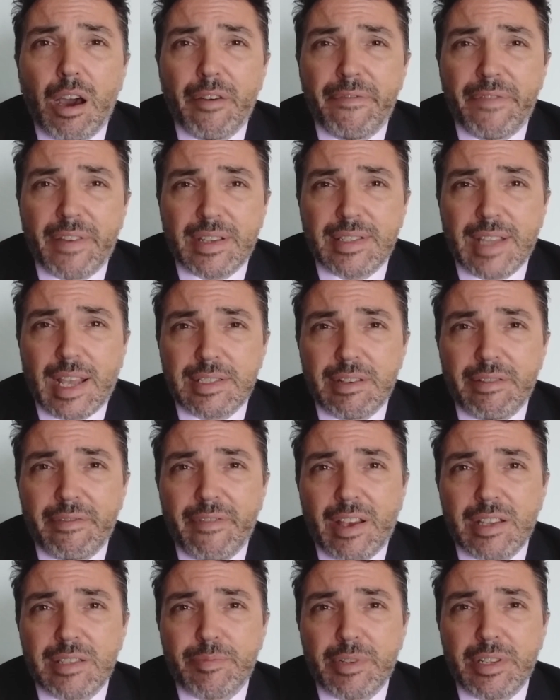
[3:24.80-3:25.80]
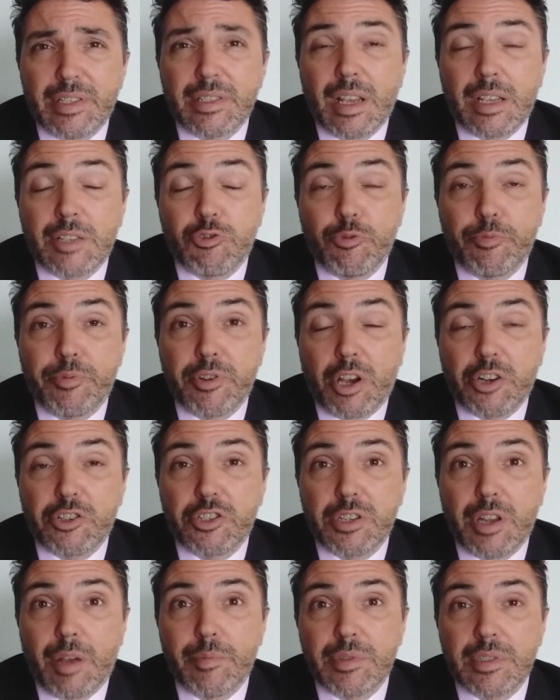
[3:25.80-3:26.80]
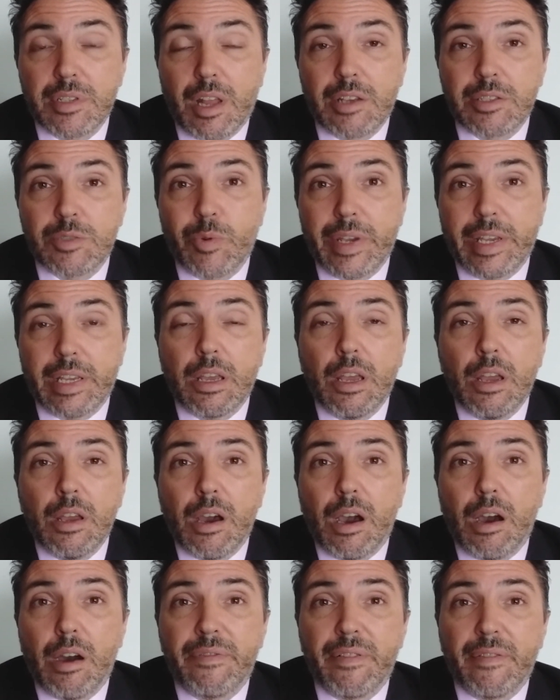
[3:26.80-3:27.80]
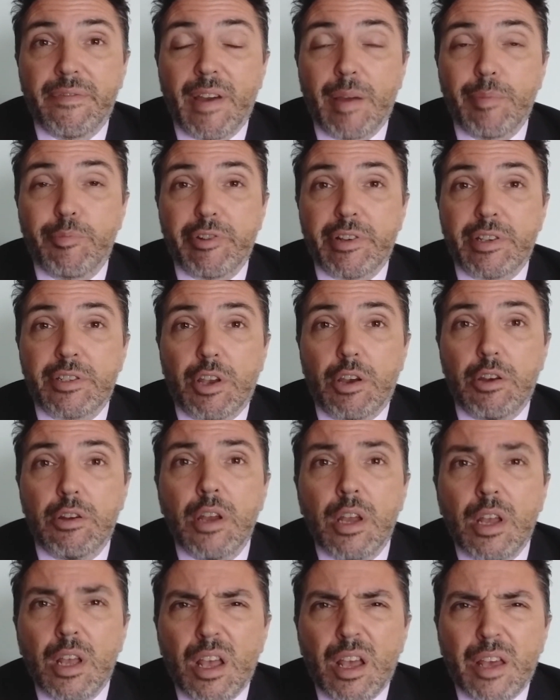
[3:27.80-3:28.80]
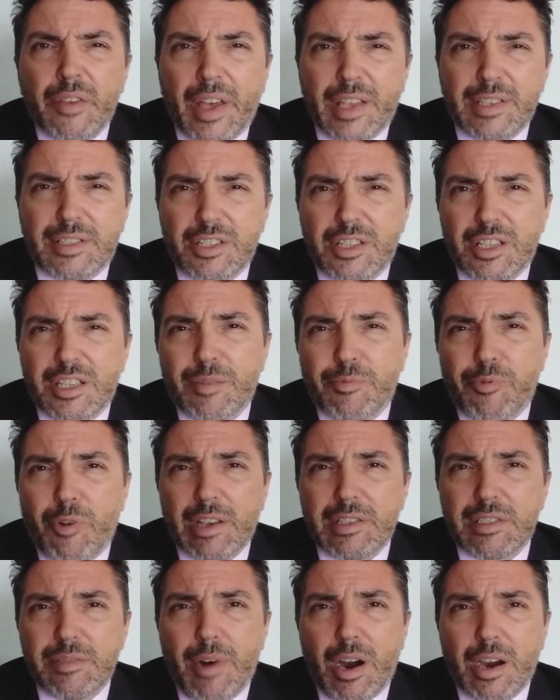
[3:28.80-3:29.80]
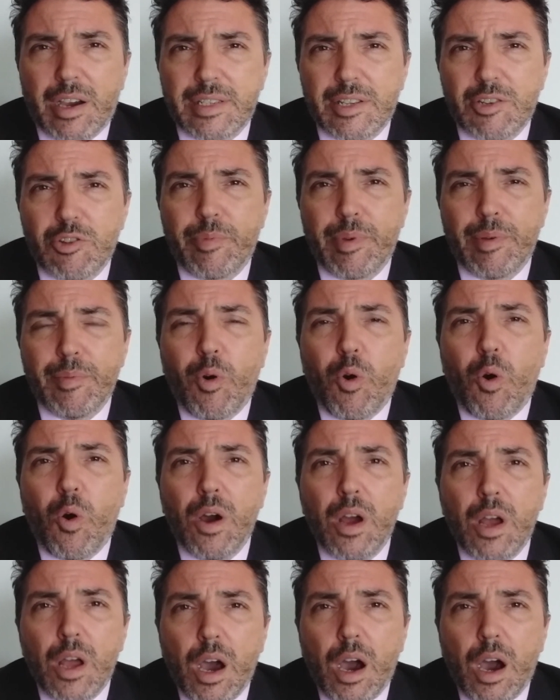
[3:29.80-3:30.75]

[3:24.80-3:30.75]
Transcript: fixed asset investment, industrial production numbers last week for February. So that's going to surprise the markets a little bit more.